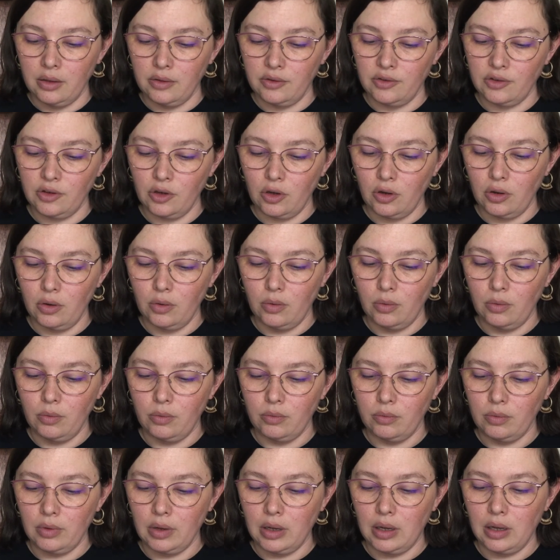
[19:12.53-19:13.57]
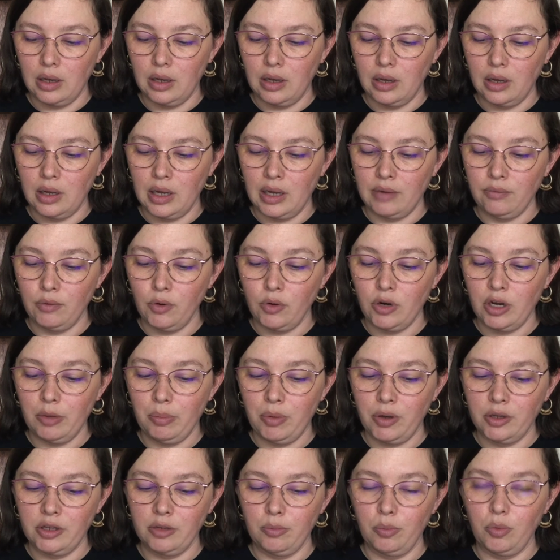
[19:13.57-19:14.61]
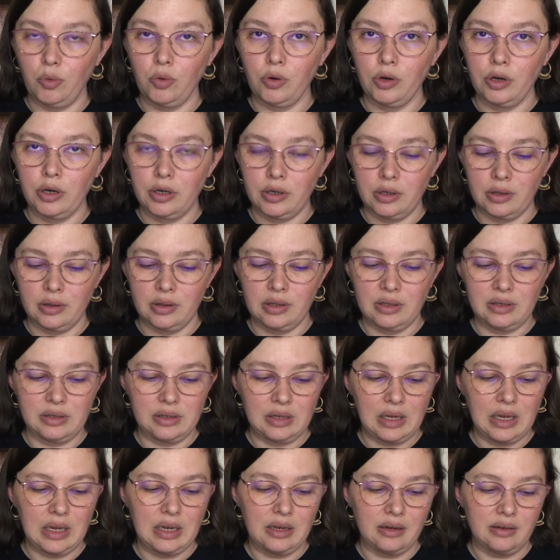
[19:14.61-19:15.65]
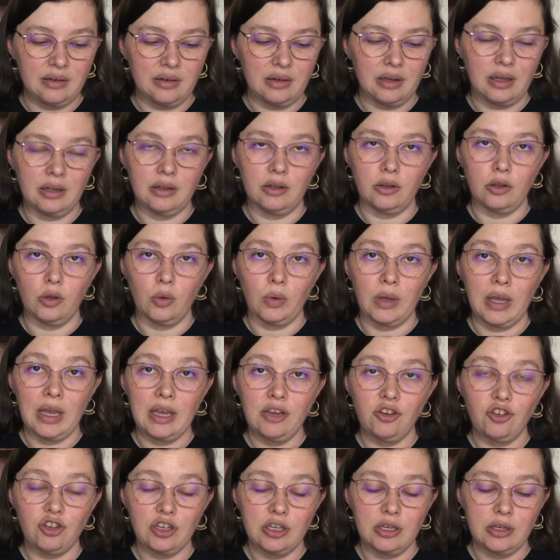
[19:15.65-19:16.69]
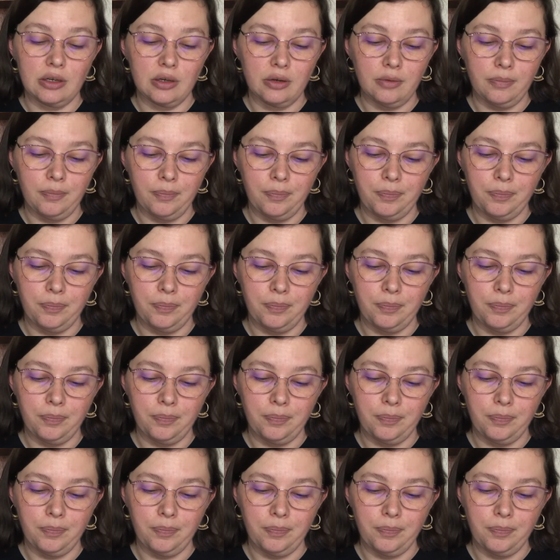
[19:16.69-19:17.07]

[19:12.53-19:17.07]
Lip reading: So I wrote up on the board the date and the location